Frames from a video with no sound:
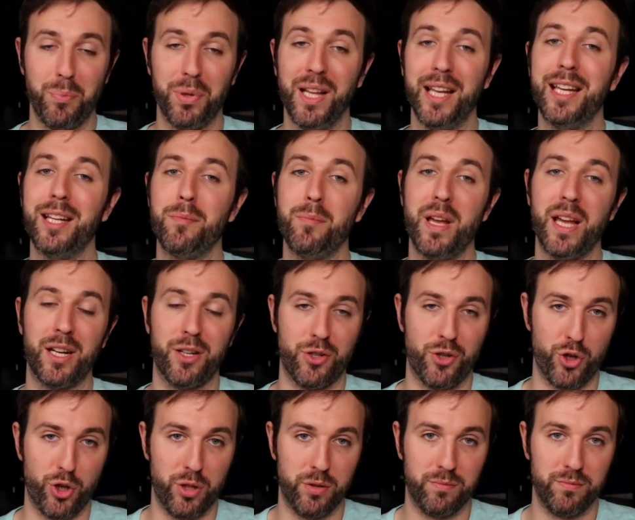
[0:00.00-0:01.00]
the plant
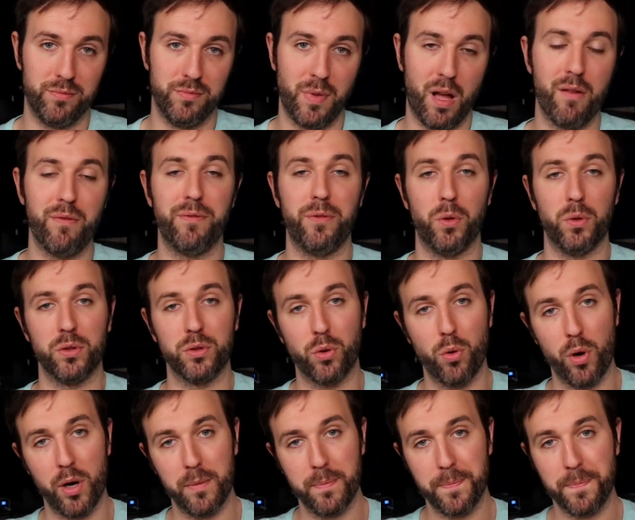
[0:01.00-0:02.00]
manager of Fulton
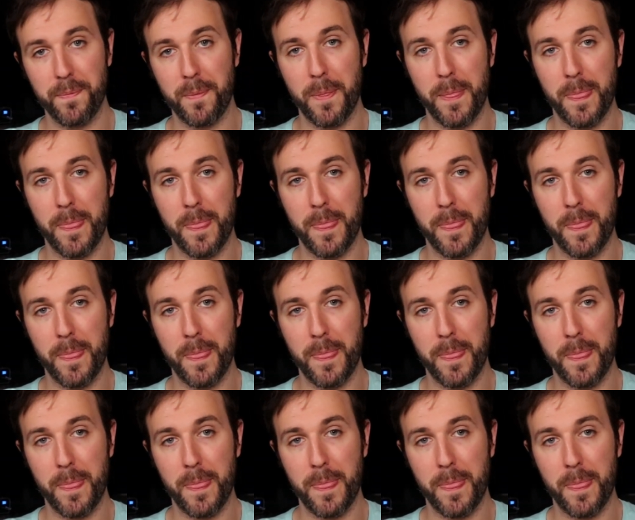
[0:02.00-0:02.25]
Corp.